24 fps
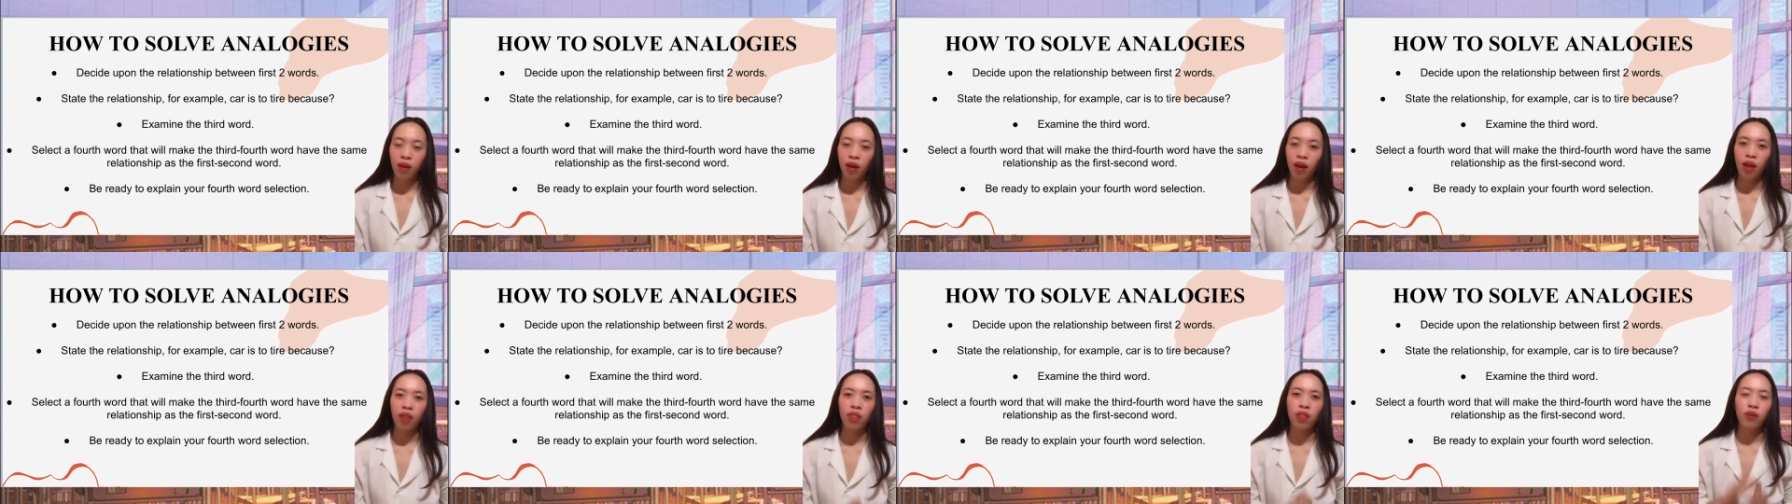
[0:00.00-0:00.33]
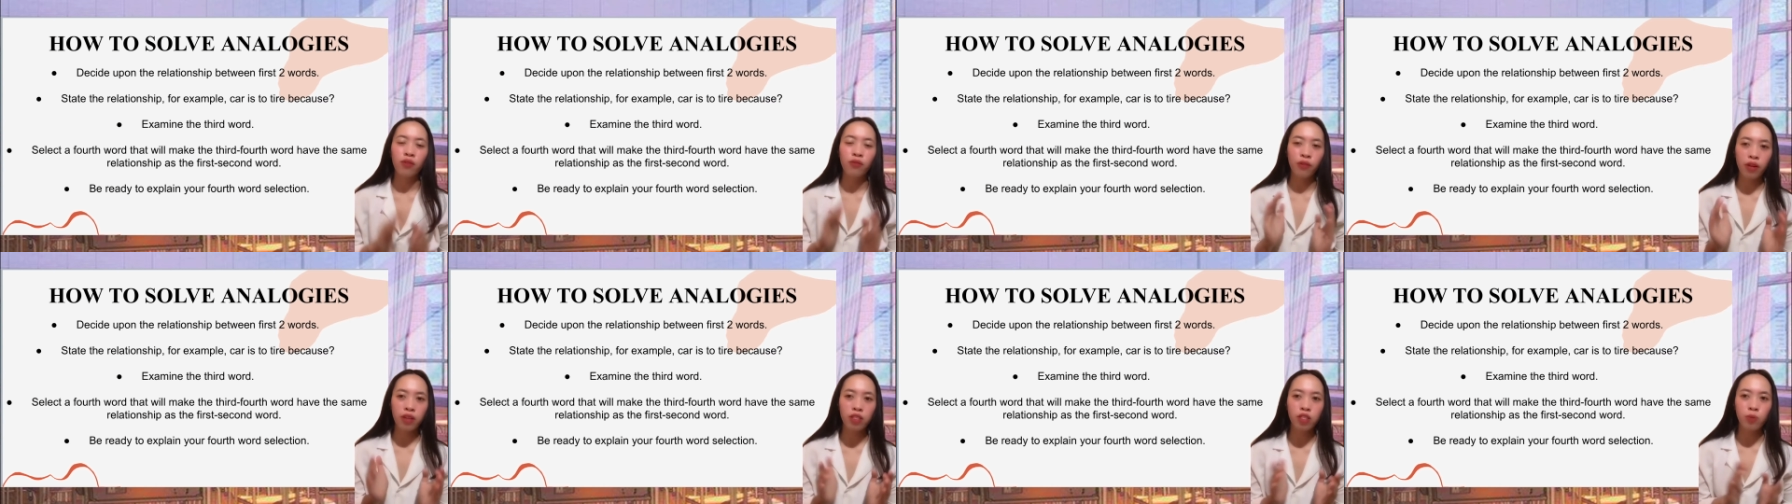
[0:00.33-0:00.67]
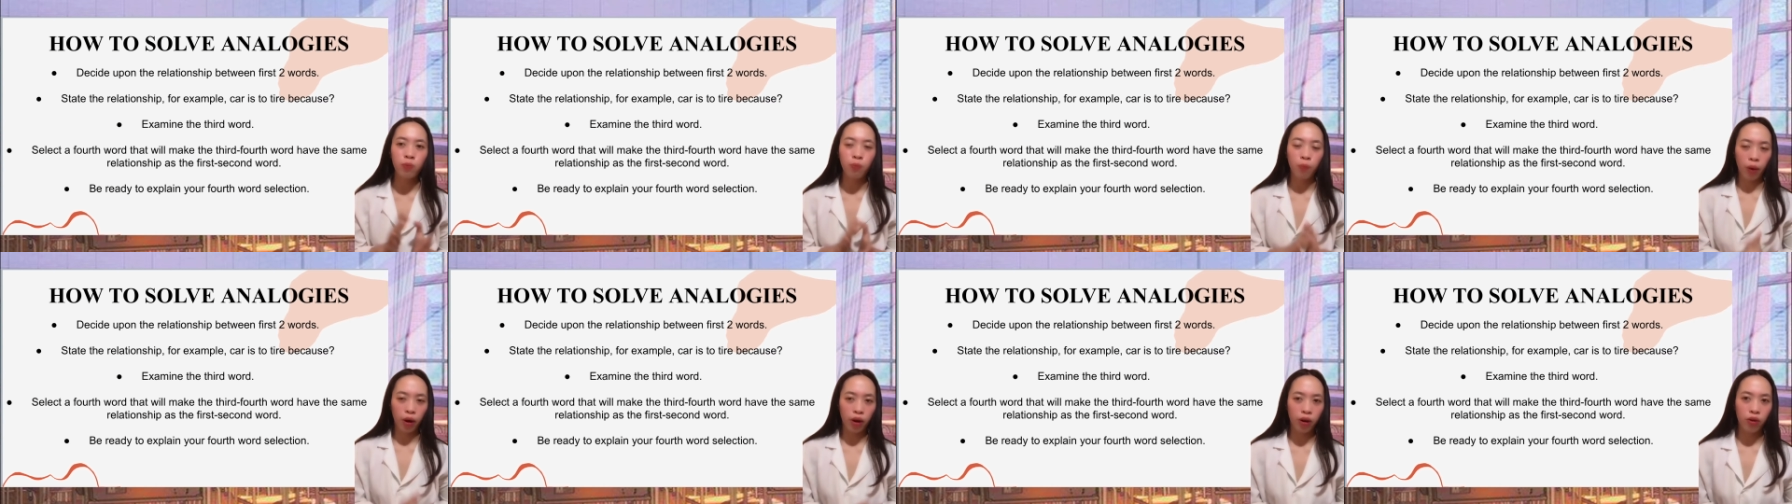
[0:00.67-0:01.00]
The
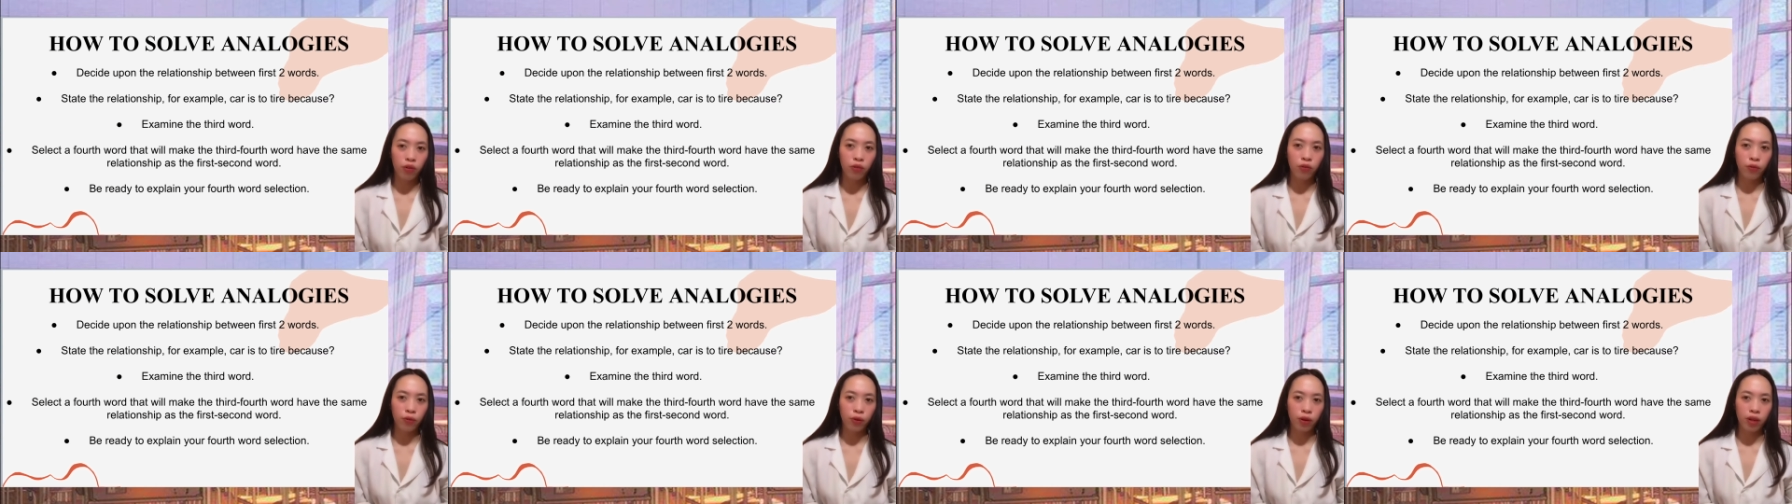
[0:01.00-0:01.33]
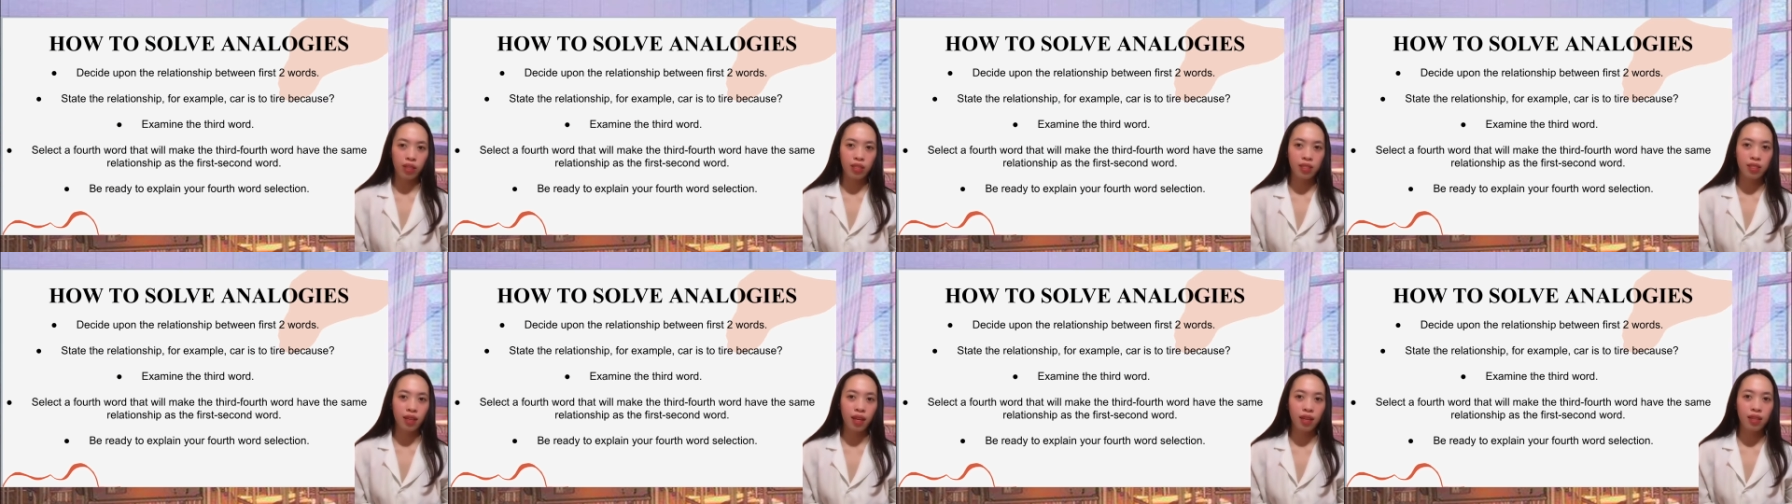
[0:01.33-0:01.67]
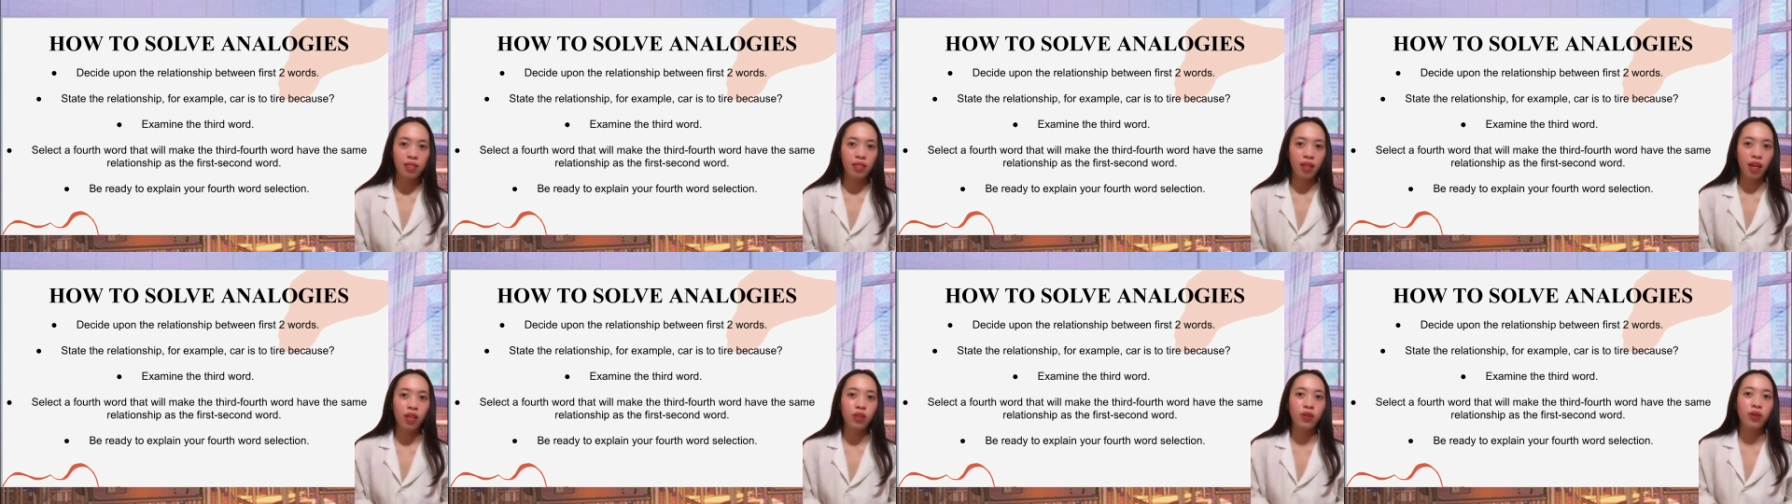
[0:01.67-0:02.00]
first pair of words
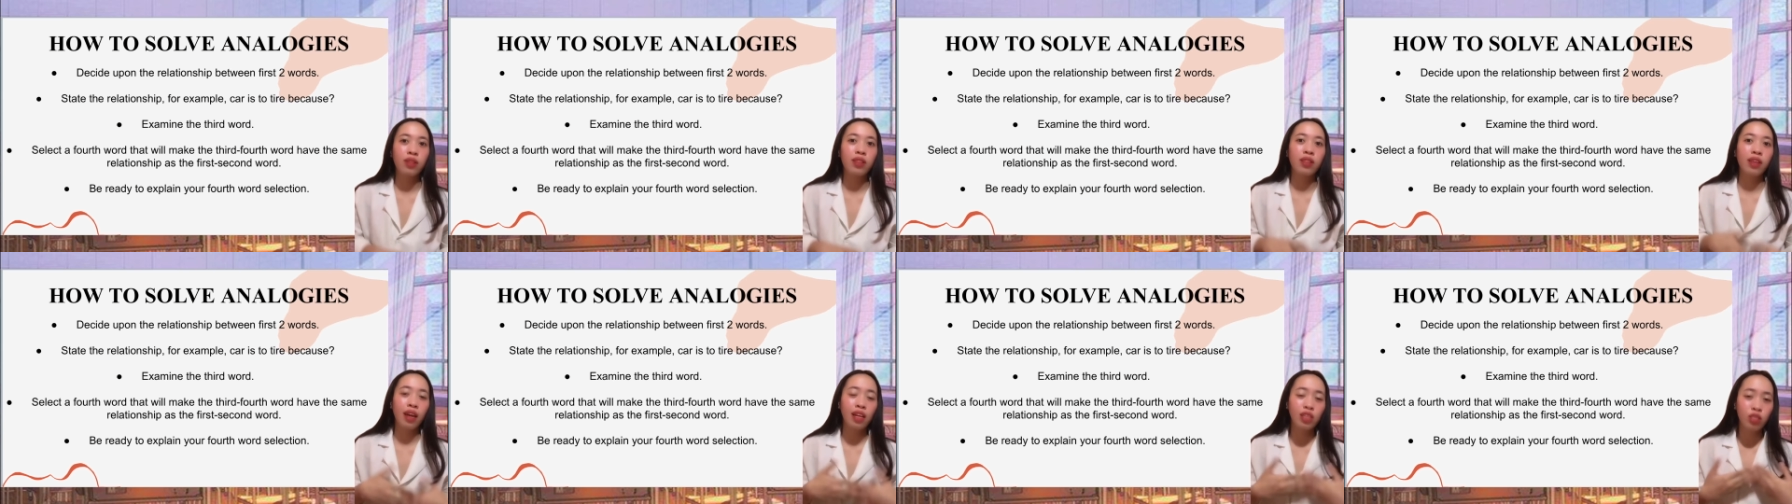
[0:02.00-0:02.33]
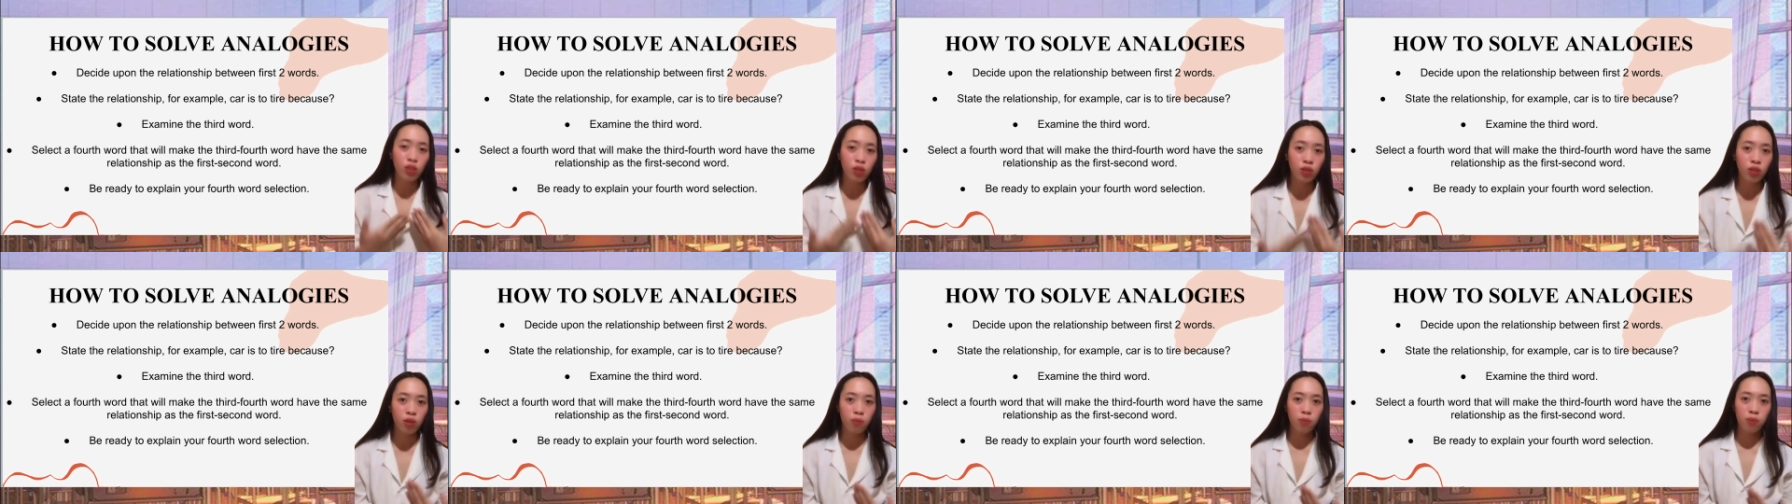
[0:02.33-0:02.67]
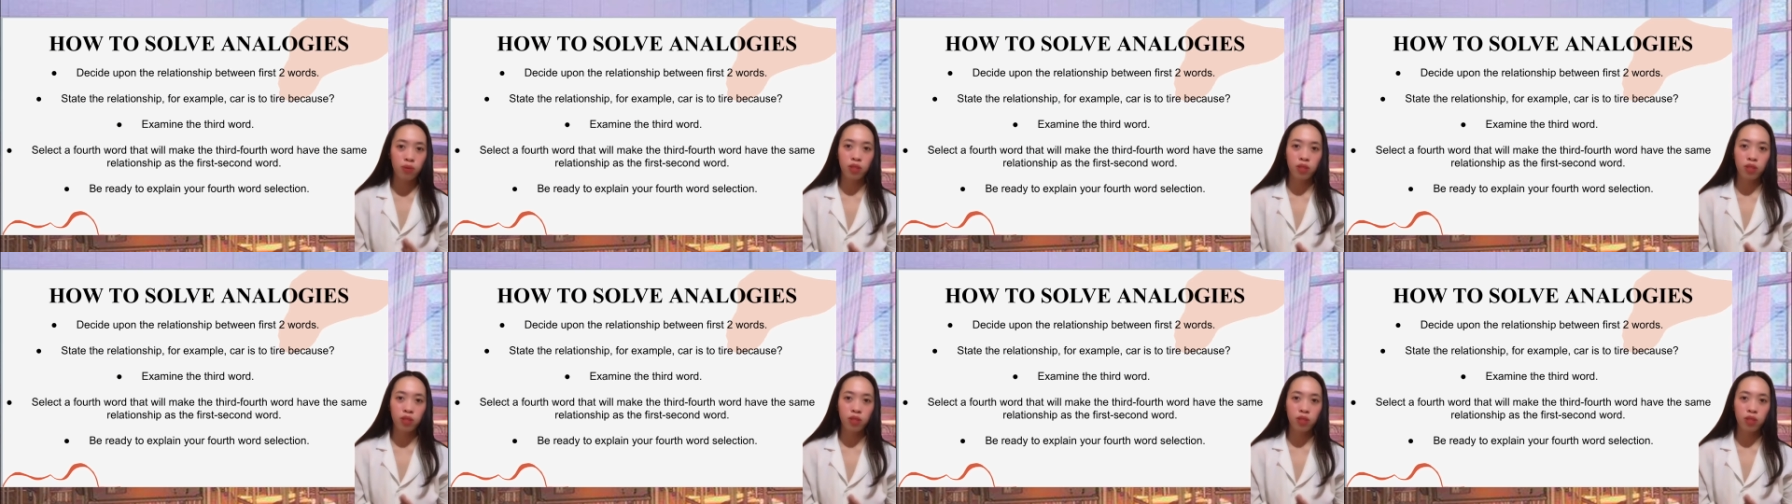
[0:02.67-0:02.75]
has a relationship